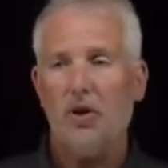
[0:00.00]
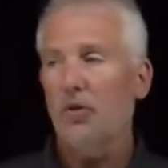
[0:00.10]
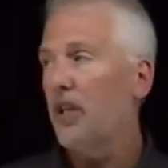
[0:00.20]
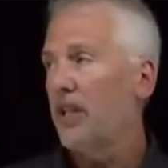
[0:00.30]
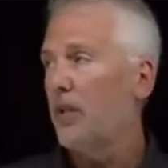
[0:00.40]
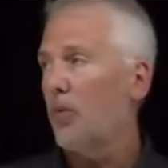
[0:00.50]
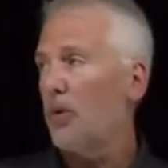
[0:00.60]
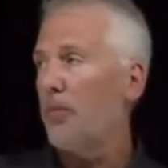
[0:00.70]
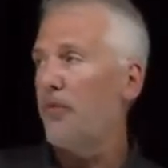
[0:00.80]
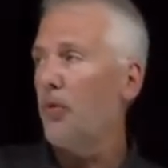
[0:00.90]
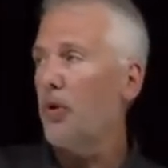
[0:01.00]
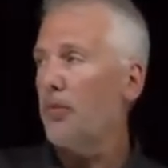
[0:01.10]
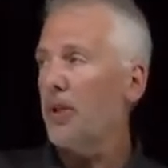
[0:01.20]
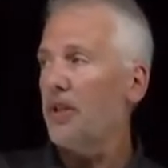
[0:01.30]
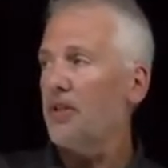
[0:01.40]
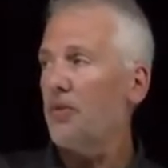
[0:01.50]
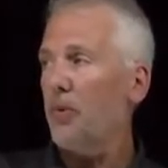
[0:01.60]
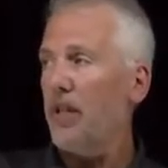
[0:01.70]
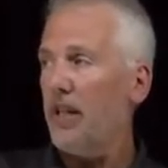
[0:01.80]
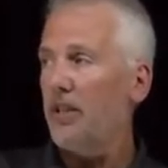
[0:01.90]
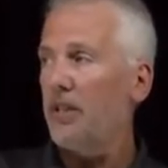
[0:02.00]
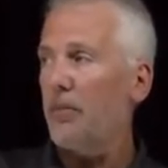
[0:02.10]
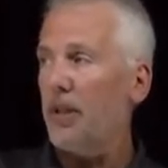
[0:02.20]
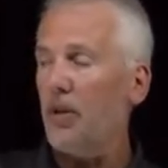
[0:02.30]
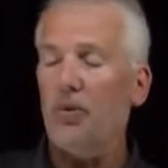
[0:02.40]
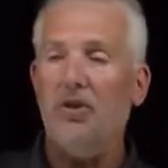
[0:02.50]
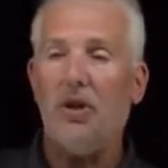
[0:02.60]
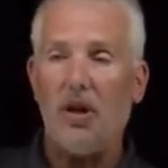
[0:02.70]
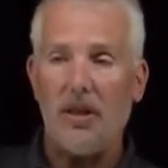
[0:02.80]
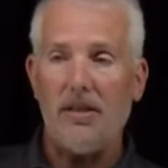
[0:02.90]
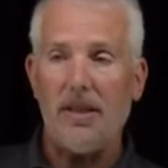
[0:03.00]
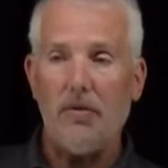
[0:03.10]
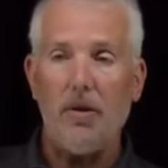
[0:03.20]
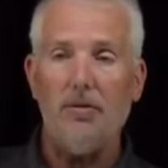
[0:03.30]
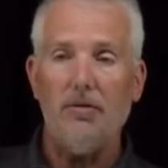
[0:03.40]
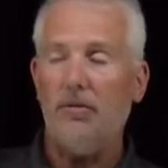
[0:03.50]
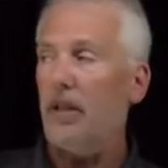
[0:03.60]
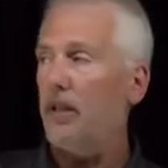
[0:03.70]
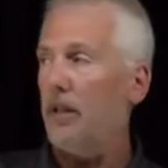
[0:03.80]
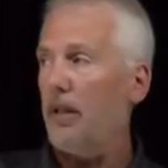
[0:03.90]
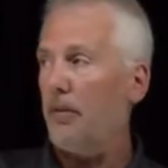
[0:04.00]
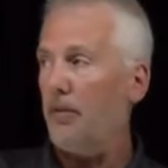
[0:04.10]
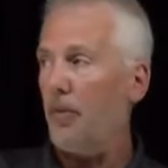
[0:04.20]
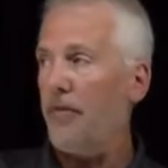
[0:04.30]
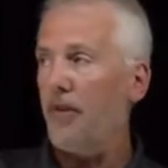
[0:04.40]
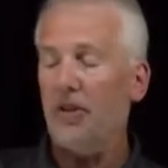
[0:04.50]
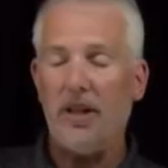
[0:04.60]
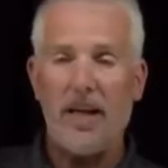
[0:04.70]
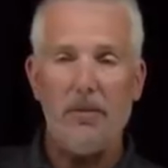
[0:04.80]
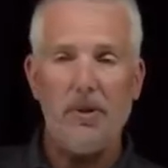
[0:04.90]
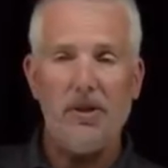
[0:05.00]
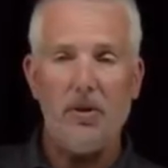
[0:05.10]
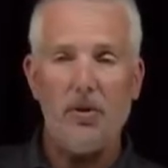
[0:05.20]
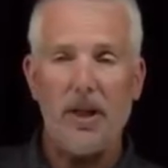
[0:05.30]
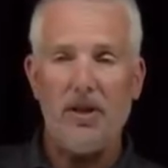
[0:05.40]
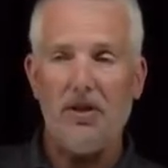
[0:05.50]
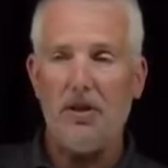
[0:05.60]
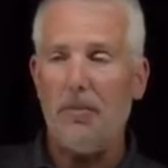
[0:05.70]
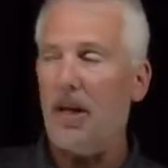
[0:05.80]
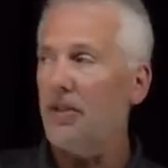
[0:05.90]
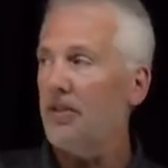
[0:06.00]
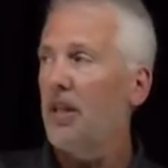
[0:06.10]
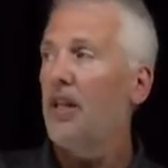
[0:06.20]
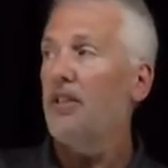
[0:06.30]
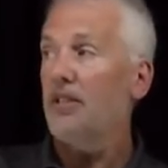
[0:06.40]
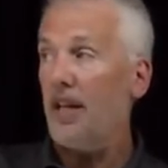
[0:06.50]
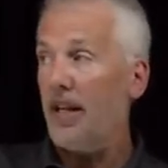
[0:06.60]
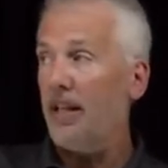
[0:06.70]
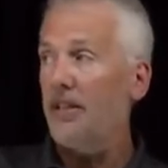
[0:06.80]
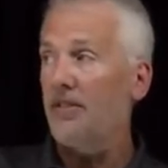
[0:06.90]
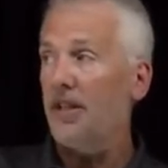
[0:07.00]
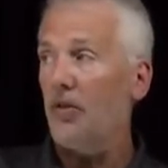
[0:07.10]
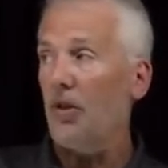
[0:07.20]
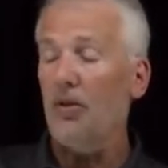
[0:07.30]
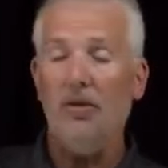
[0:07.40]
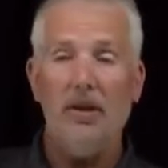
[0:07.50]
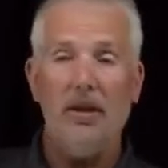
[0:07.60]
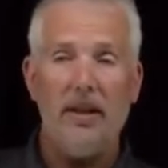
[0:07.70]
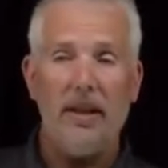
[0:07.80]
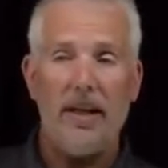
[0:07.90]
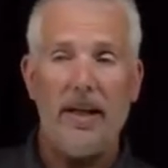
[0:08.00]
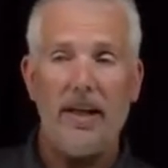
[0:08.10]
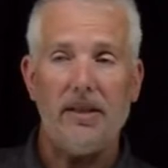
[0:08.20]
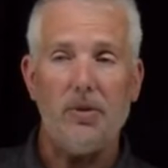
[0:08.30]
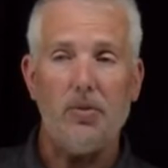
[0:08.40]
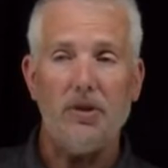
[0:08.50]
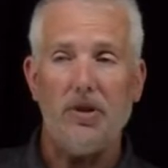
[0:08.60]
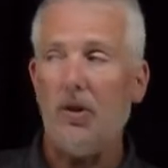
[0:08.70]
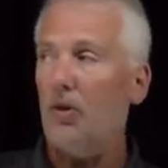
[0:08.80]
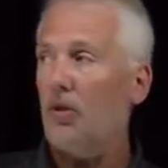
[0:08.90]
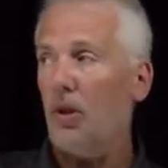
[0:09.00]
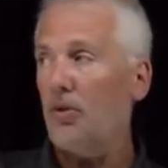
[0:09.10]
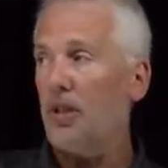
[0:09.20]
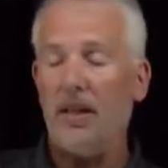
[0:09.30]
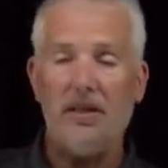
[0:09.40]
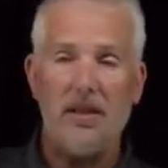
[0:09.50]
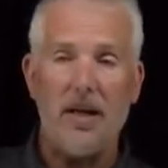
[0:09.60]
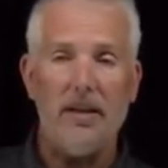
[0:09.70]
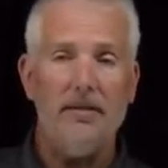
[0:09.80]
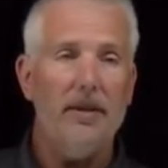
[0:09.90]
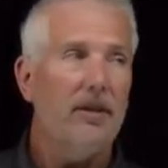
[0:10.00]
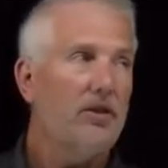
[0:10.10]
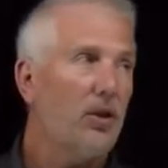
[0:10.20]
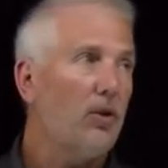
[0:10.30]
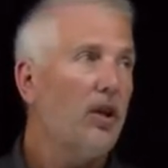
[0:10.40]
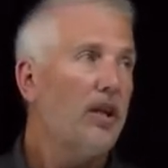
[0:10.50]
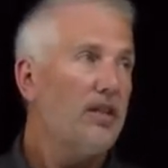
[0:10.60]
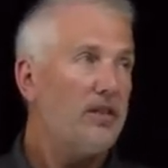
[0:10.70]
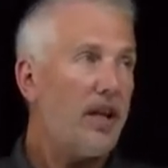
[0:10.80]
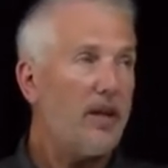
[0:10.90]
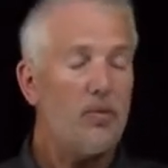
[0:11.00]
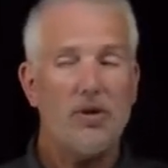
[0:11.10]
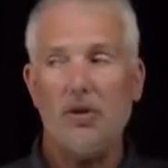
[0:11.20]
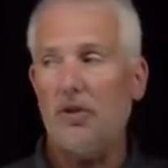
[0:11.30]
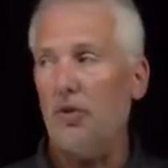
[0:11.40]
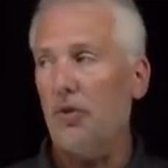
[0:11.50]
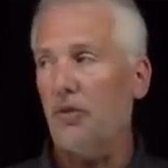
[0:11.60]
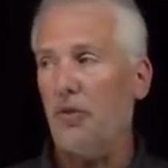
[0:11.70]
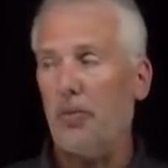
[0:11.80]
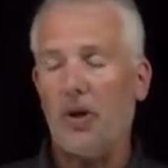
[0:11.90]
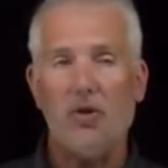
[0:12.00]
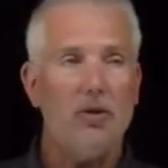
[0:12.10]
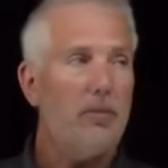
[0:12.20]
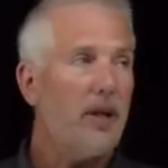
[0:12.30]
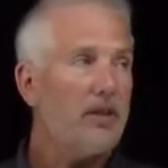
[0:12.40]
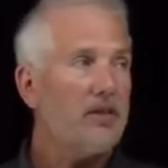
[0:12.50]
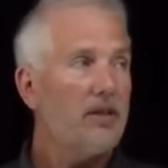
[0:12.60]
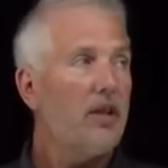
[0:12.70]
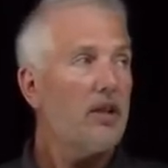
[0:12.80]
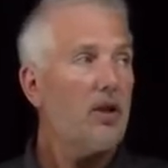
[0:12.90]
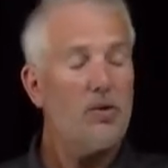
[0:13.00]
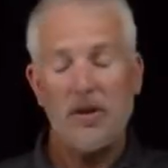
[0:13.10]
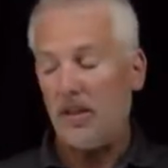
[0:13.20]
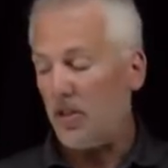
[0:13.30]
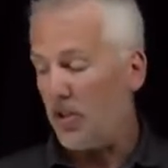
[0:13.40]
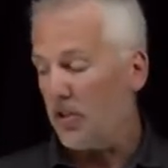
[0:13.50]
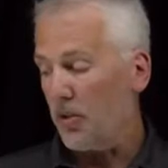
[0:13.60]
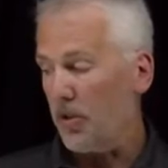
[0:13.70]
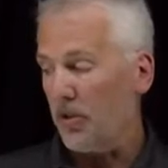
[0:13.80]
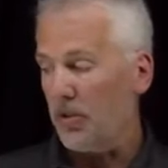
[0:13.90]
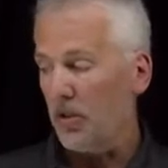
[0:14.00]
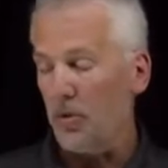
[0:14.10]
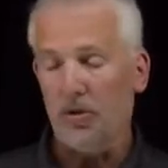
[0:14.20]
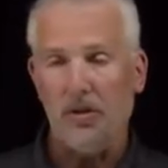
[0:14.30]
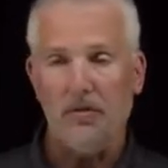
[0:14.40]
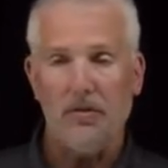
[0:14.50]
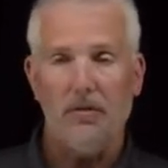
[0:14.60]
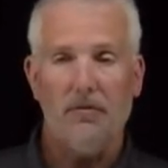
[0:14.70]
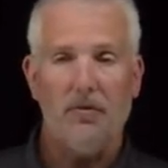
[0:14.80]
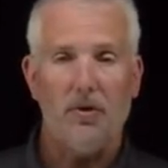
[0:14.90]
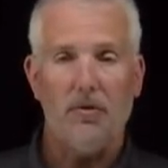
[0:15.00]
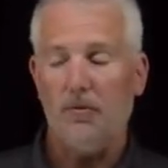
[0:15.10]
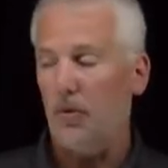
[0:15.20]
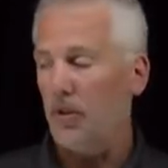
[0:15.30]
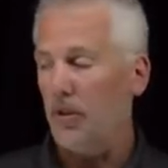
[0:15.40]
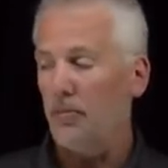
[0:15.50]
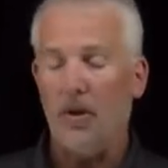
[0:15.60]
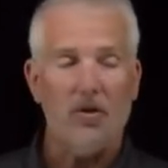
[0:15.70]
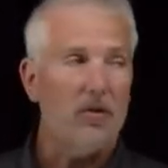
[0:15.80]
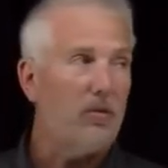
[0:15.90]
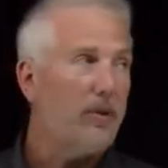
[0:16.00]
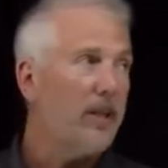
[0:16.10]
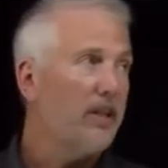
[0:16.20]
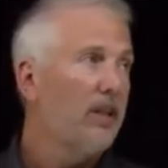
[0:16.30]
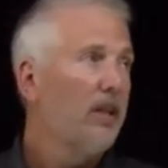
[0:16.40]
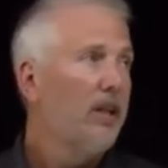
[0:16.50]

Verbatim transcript: Cosine didn't work before because we needed something that would start at zero, right? The, the, wave function had to be zero at the edge of the box. Sine is zero at x equals zero. Cosine is not. So sine was a good solution for particle in a box. Cosine's also a good solution for, for the particle in a ring.